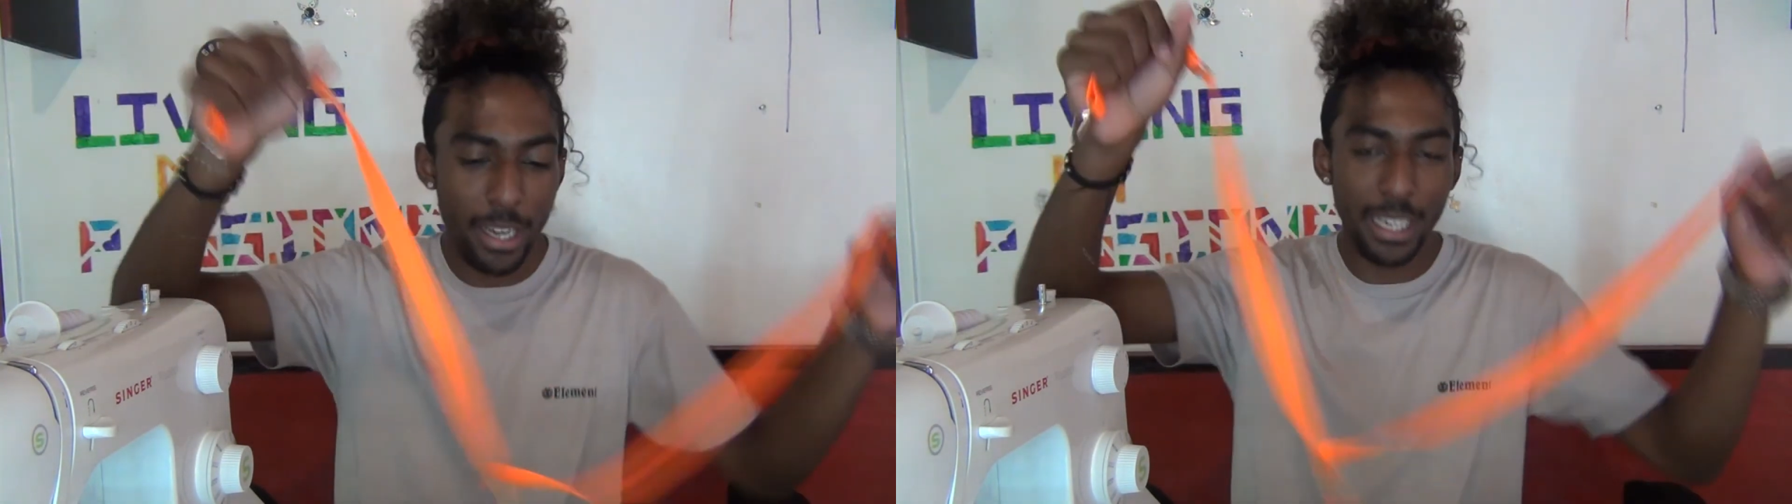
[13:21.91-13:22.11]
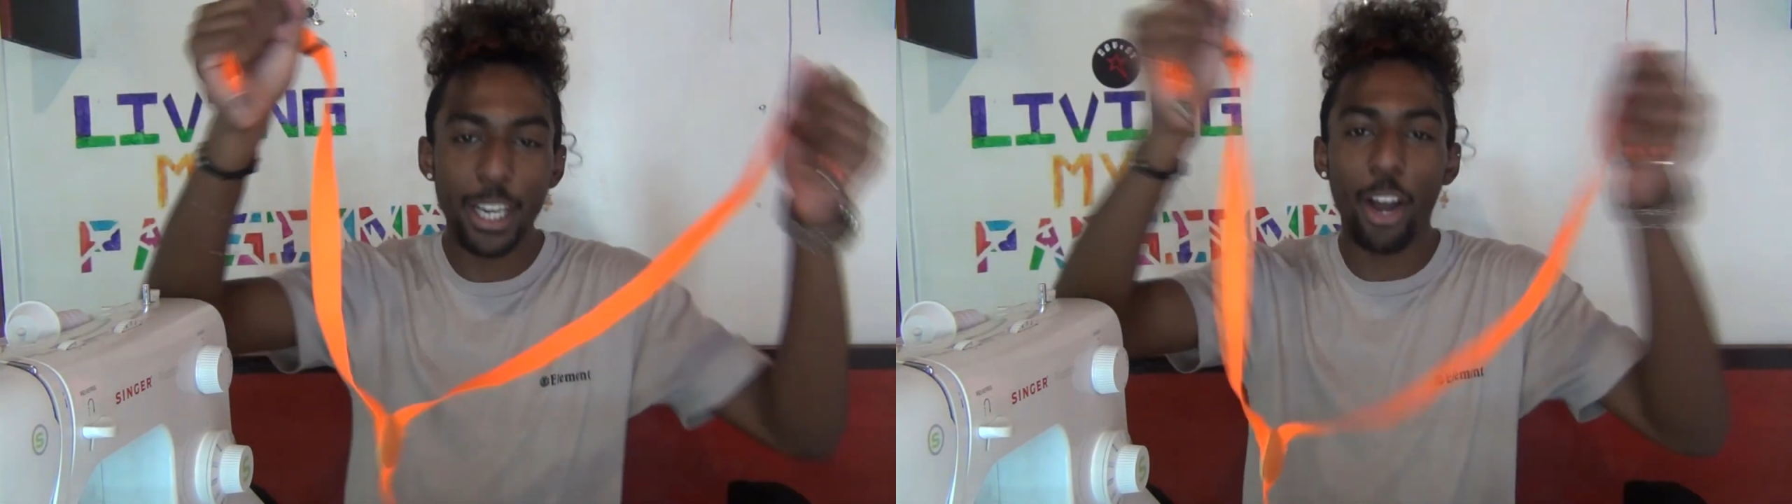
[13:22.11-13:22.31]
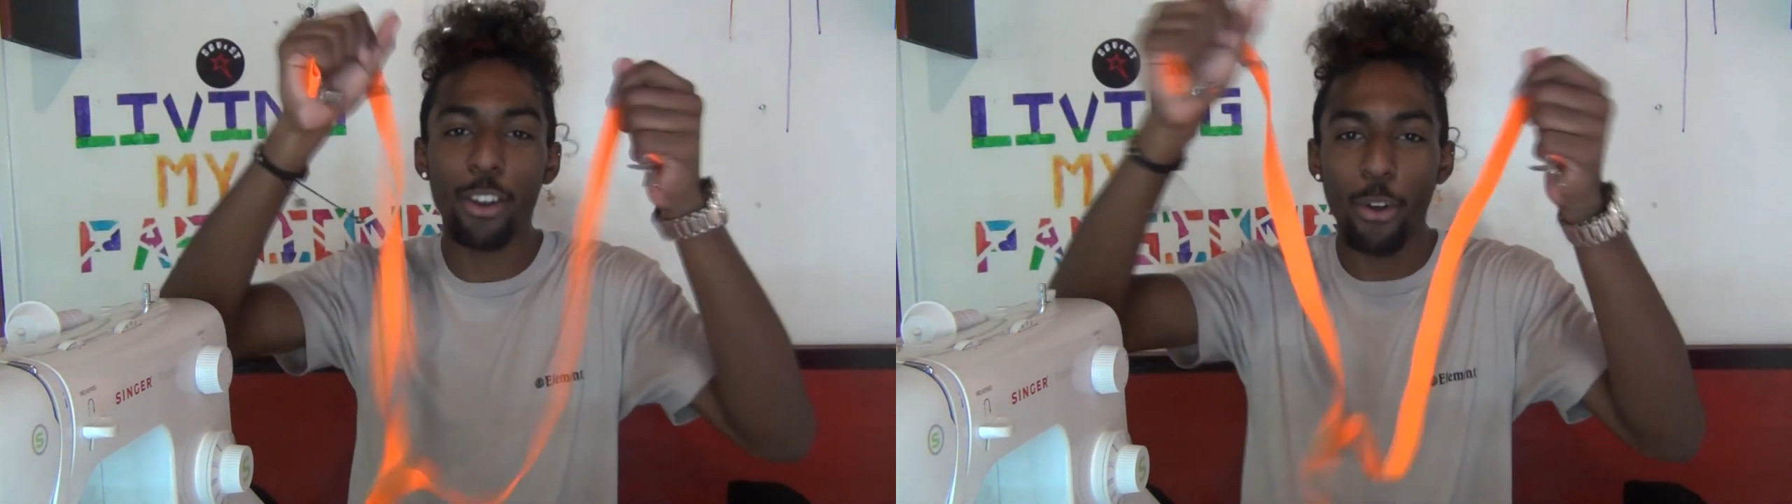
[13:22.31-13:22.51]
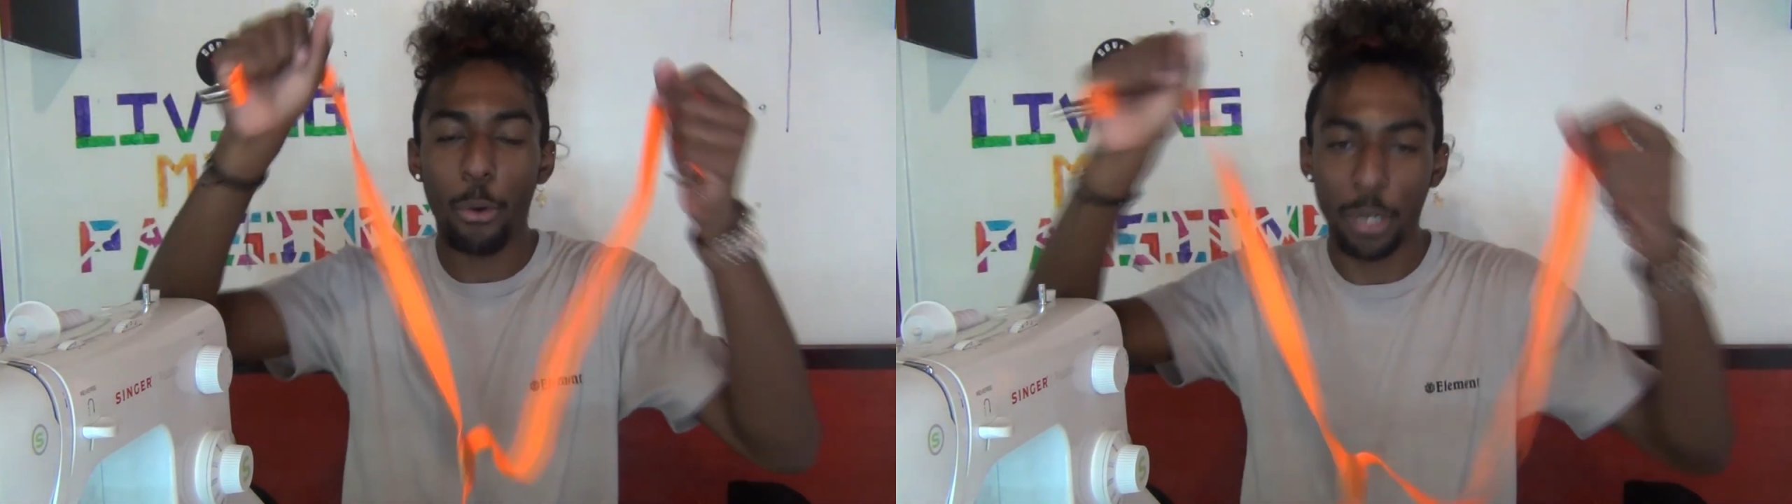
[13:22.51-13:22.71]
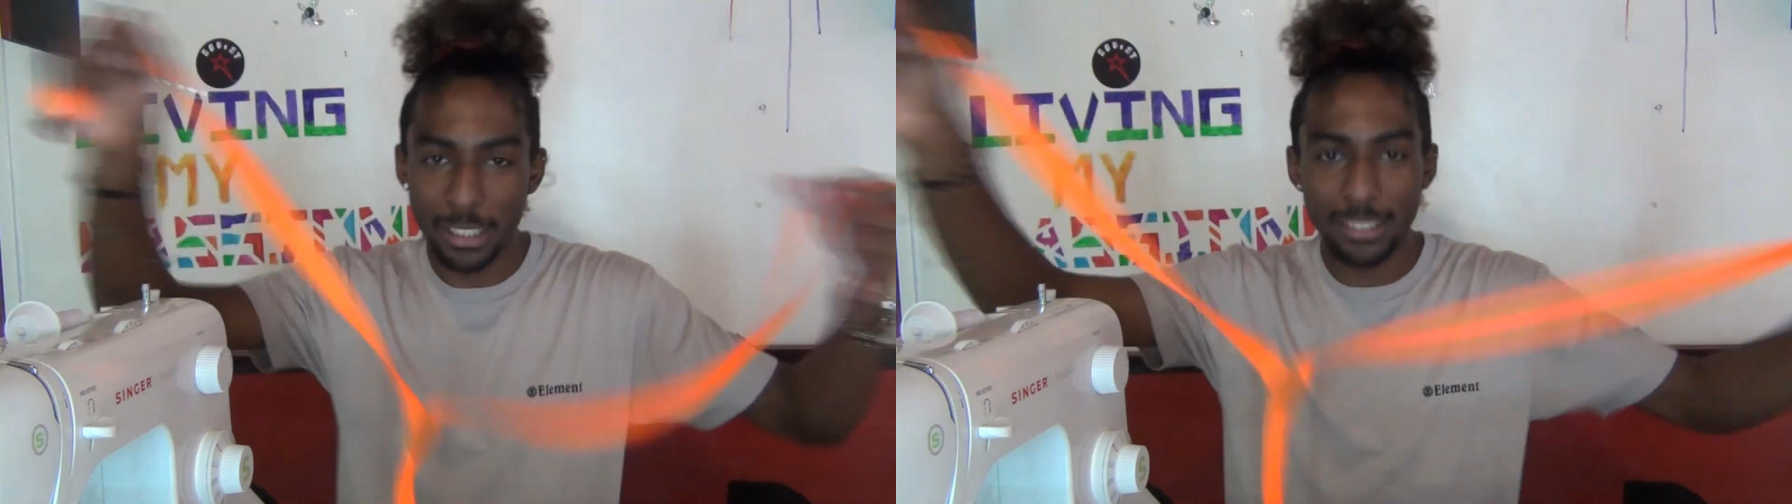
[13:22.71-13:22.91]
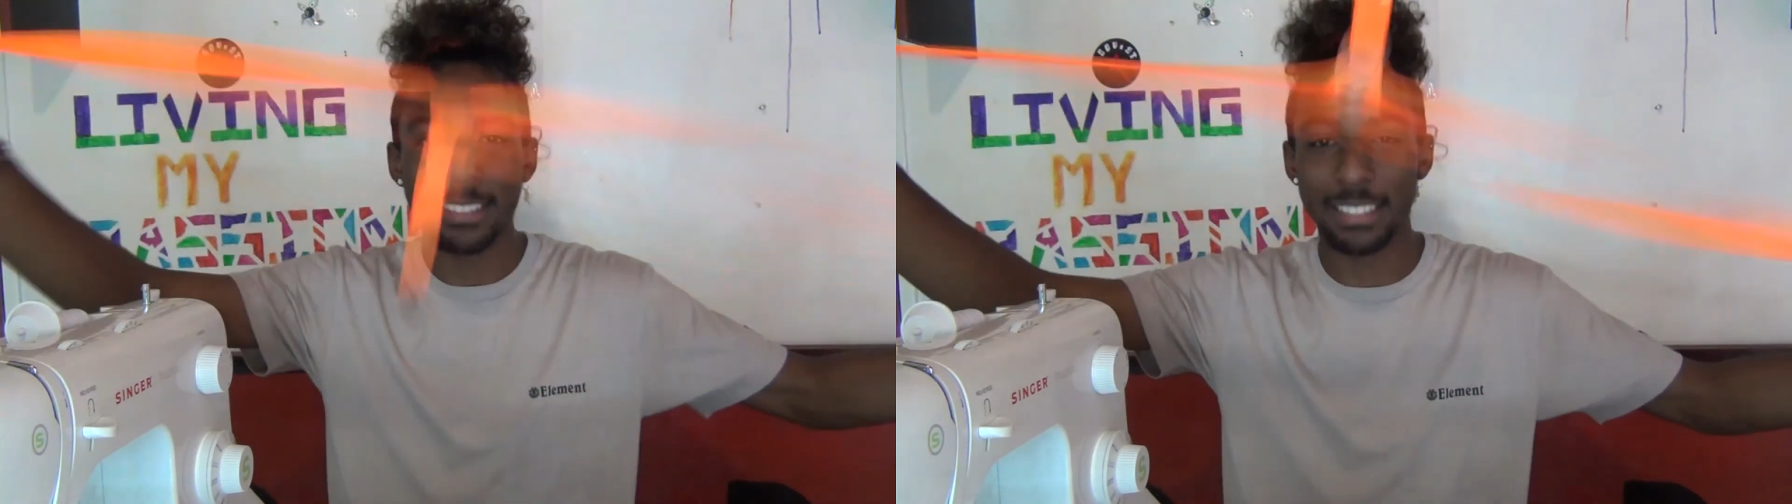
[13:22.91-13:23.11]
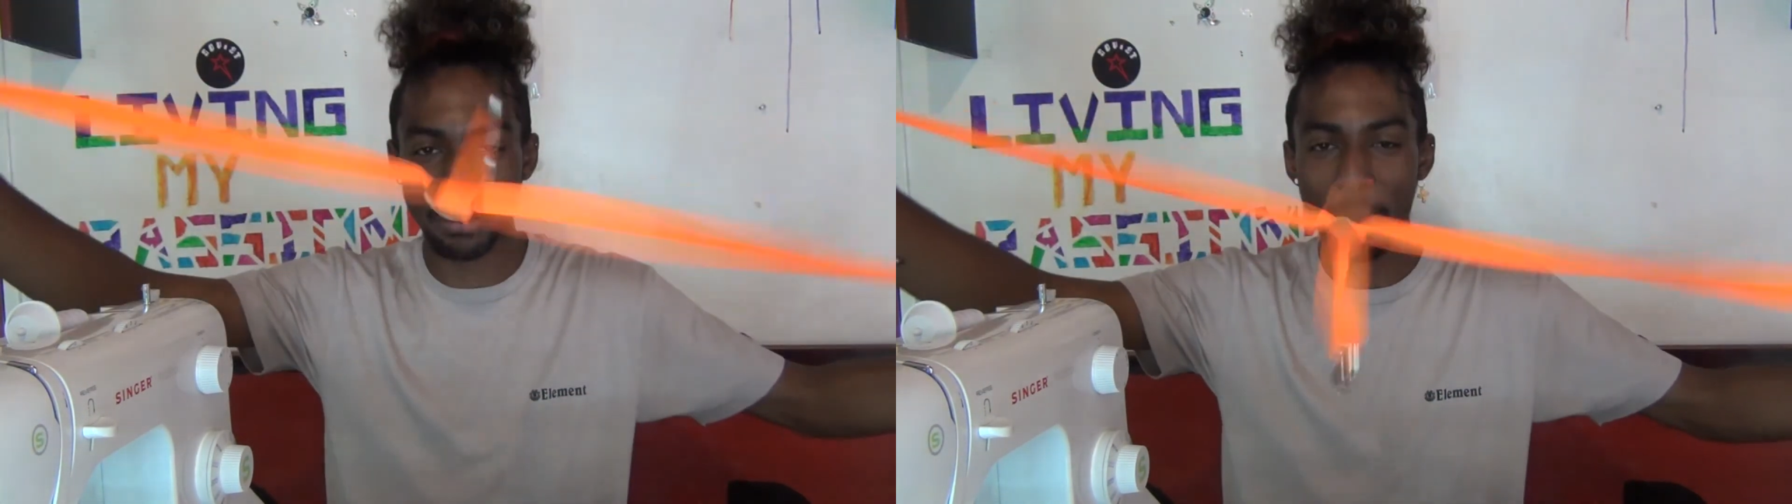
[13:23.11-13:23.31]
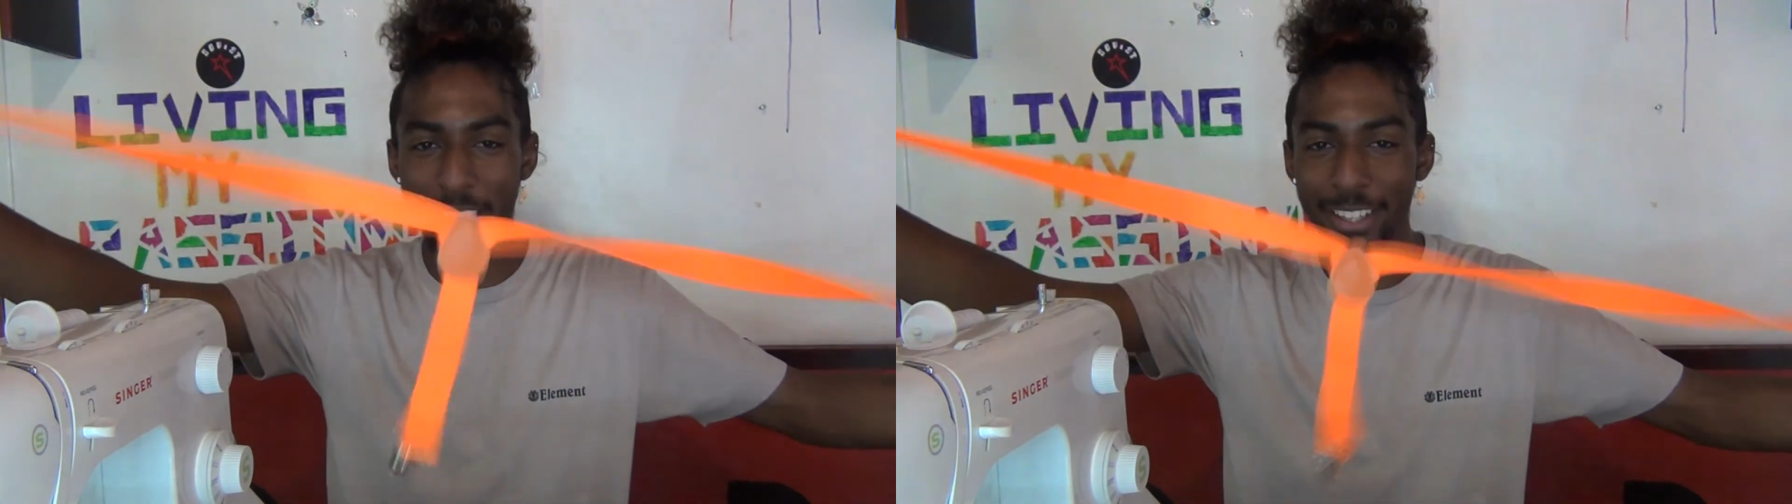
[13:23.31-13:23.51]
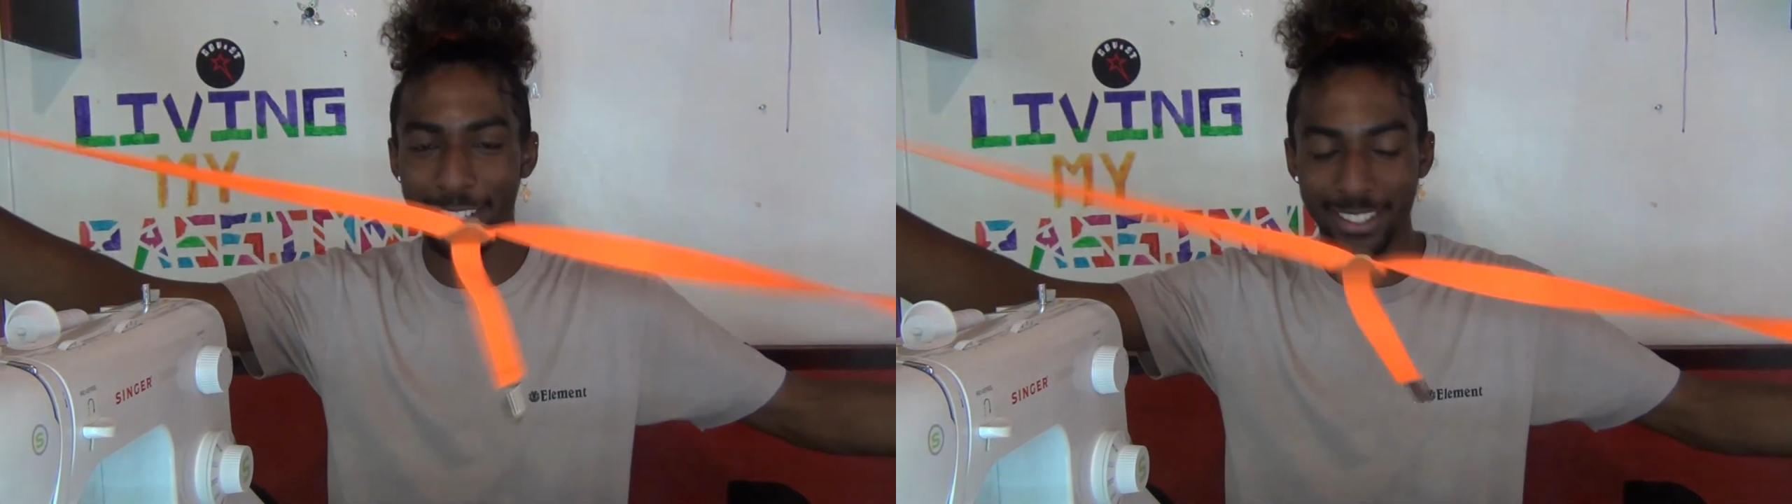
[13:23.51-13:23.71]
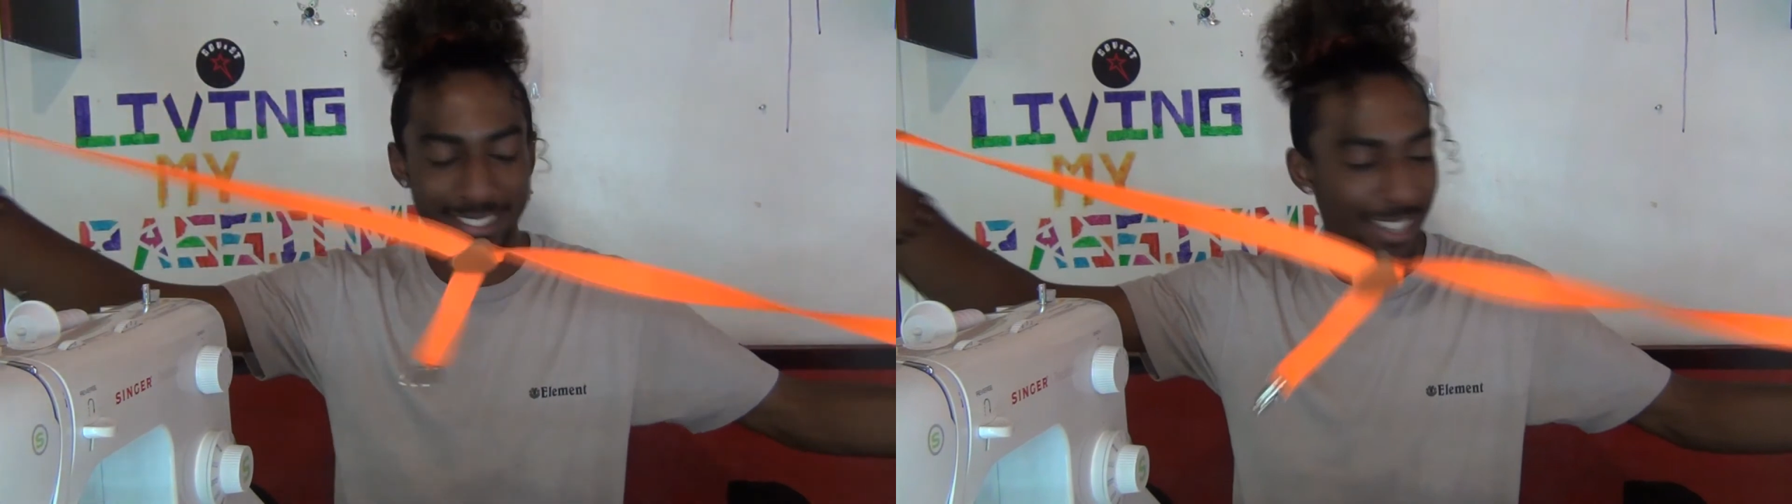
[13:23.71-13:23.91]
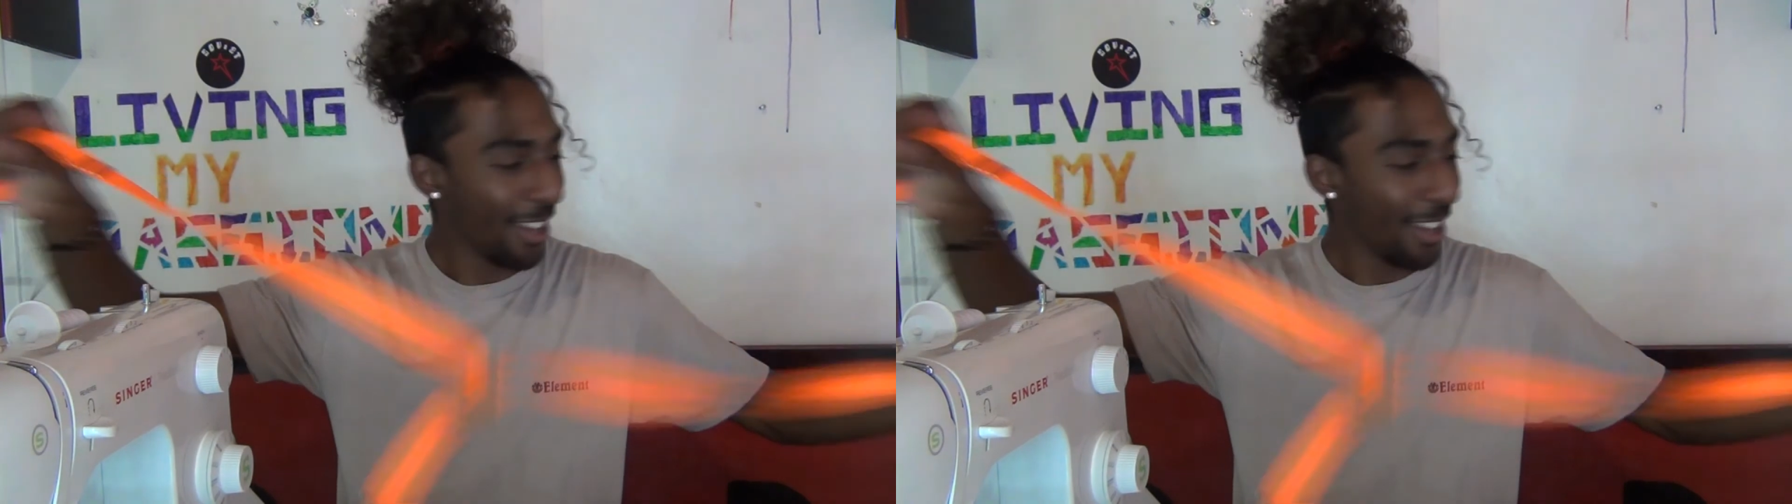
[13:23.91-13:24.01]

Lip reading: neon orange suspenders?